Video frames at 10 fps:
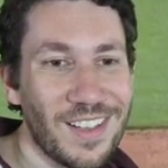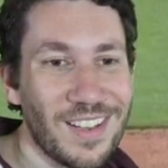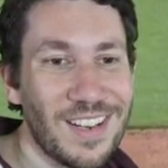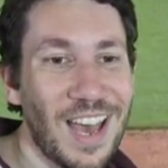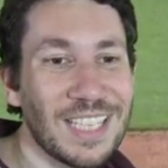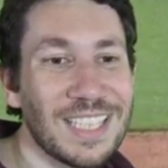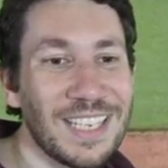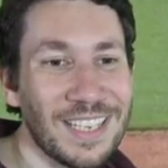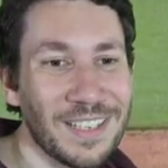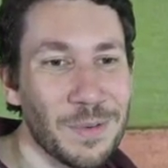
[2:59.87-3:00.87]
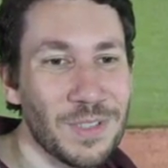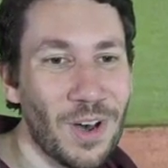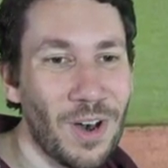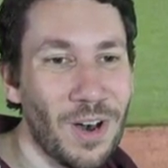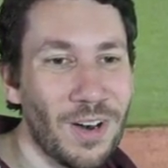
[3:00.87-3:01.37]
Nothing. It was
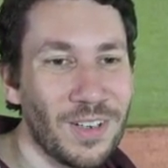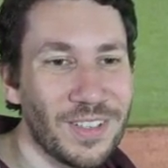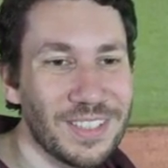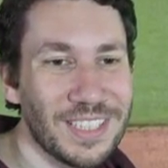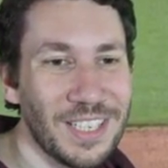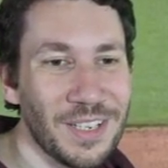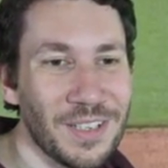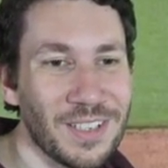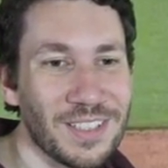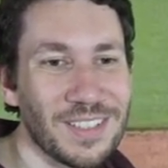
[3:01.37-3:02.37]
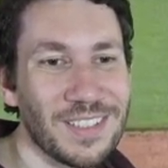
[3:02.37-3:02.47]
all here.